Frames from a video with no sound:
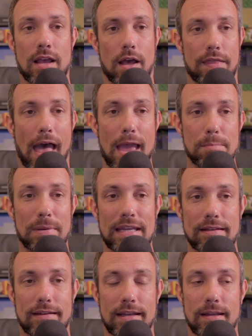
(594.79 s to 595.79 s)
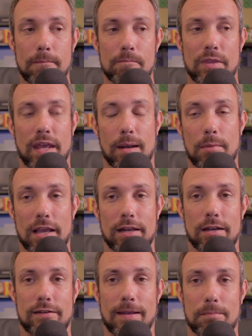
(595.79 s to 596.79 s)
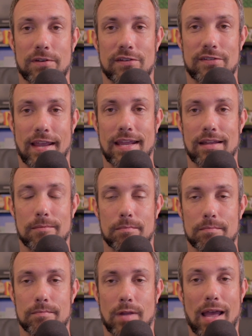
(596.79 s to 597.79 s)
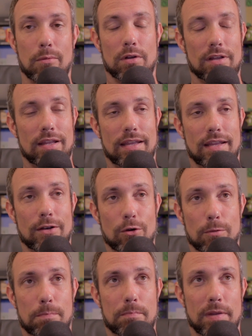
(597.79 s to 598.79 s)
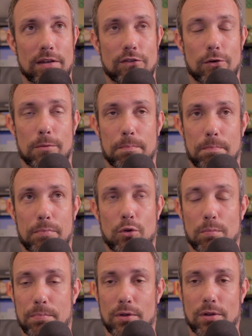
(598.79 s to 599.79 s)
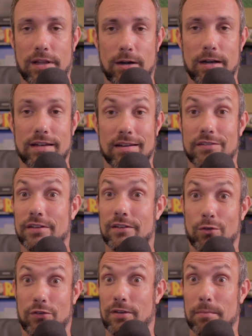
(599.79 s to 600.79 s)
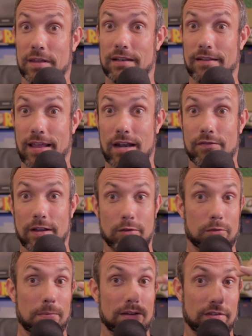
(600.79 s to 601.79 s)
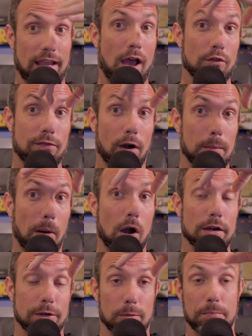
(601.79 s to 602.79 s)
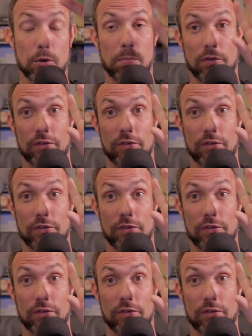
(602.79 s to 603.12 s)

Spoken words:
The IPD, and I'm not going to attempt to say it, I will, interpupillary pupillary distance or something to that effect. So it's basically how far apart your pupils